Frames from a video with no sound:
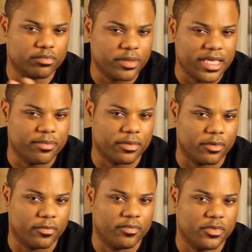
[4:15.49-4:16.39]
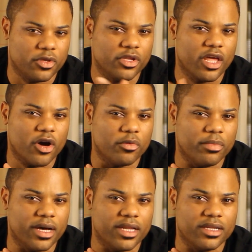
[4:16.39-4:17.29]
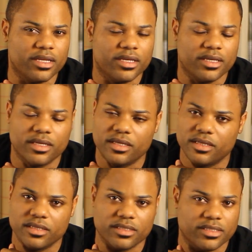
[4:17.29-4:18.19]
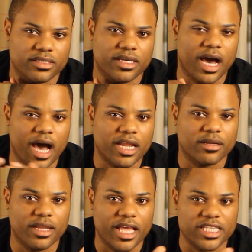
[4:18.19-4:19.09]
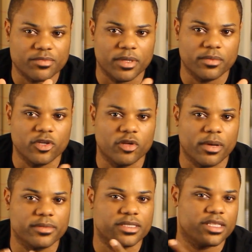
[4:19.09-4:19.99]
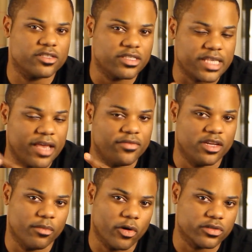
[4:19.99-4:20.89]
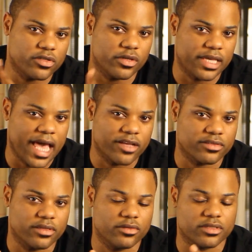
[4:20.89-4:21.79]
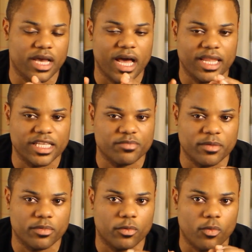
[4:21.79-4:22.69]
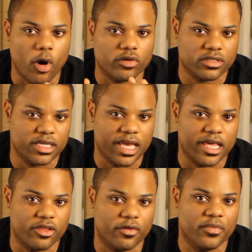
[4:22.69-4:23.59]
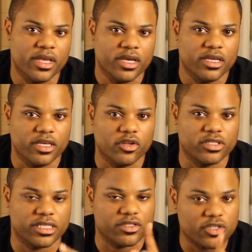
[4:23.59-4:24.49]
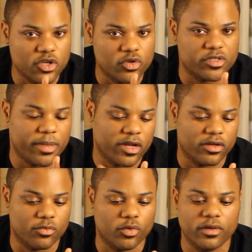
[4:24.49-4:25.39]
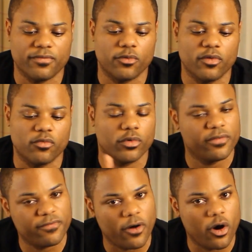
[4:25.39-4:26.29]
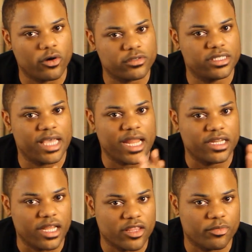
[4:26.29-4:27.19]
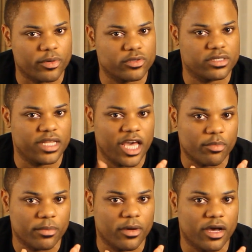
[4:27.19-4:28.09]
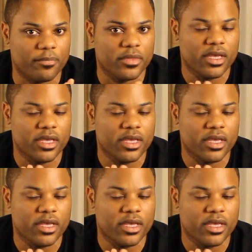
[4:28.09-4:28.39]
people, but God lets people, the Bible says there's safety in the multitude of counselors. God lets people walk together. It says two is better than one, for if one falls, he's got another person to help him up.